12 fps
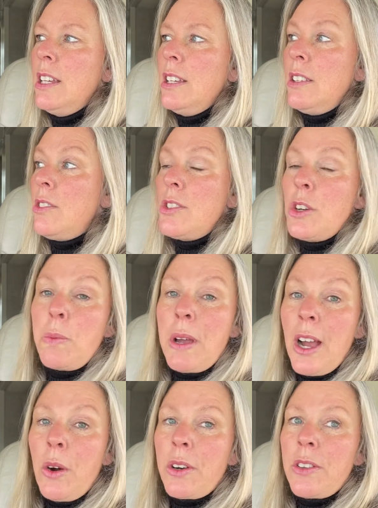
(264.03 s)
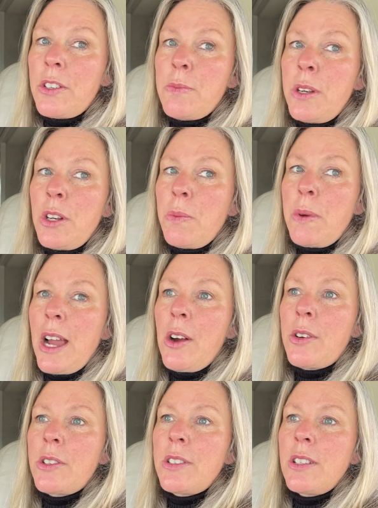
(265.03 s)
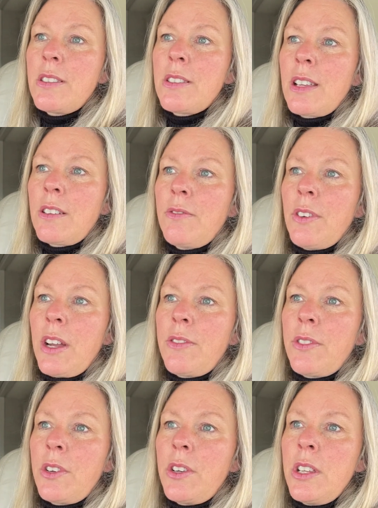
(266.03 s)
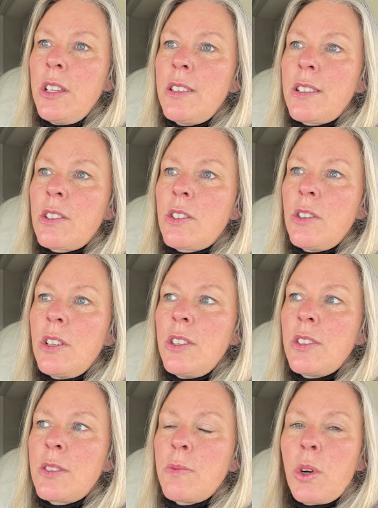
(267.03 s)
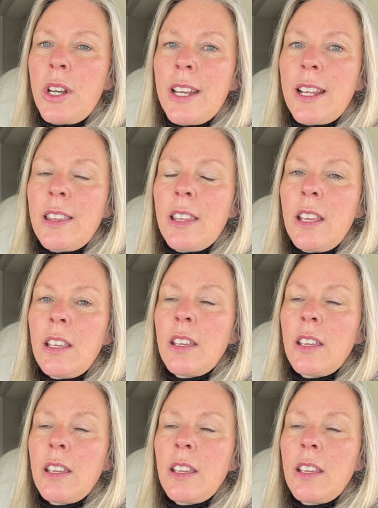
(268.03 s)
There's no power. There's been no power since like 5:30, 6:30 this morning, I think.